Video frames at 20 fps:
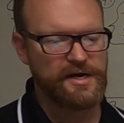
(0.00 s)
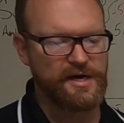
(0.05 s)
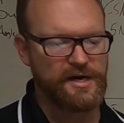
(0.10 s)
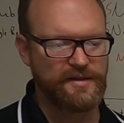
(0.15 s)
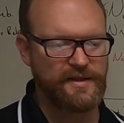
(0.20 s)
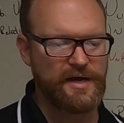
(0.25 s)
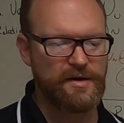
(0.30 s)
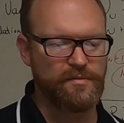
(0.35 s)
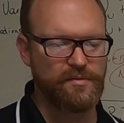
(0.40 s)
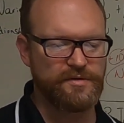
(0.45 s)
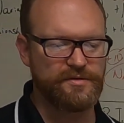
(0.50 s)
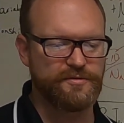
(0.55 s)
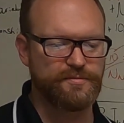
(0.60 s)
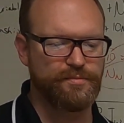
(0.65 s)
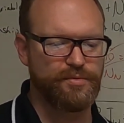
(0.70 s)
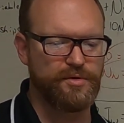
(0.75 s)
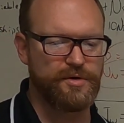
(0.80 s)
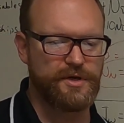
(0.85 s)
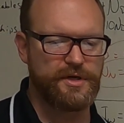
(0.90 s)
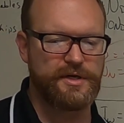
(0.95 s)
Now that one's
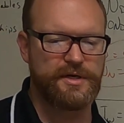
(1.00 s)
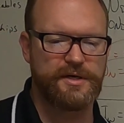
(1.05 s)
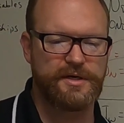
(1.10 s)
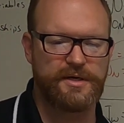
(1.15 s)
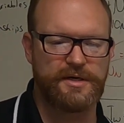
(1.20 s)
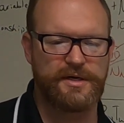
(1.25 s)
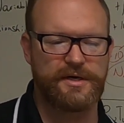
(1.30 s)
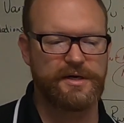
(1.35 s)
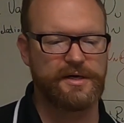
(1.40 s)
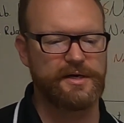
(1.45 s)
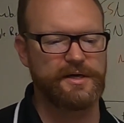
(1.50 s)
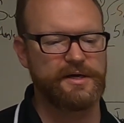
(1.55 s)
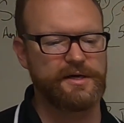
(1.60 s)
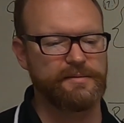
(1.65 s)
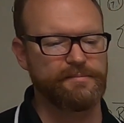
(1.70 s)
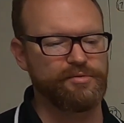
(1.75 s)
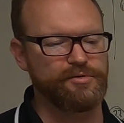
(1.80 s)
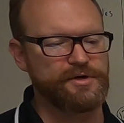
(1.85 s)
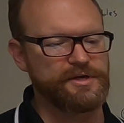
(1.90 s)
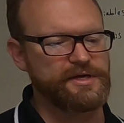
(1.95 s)

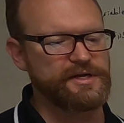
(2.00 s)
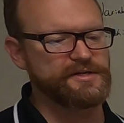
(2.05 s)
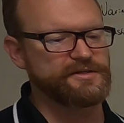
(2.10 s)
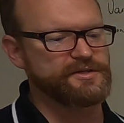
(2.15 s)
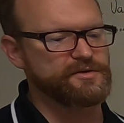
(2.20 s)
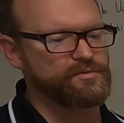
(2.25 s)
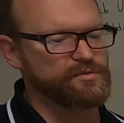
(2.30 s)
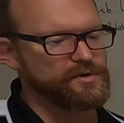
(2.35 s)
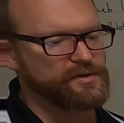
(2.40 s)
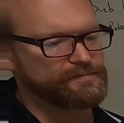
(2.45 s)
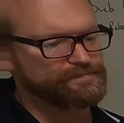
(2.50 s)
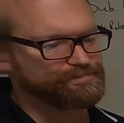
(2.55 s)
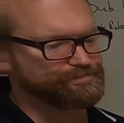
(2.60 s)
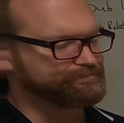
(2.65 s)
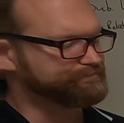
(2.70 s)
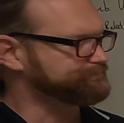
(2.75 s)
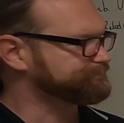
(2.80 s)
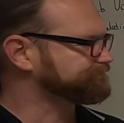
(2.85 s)
a pretty easy one.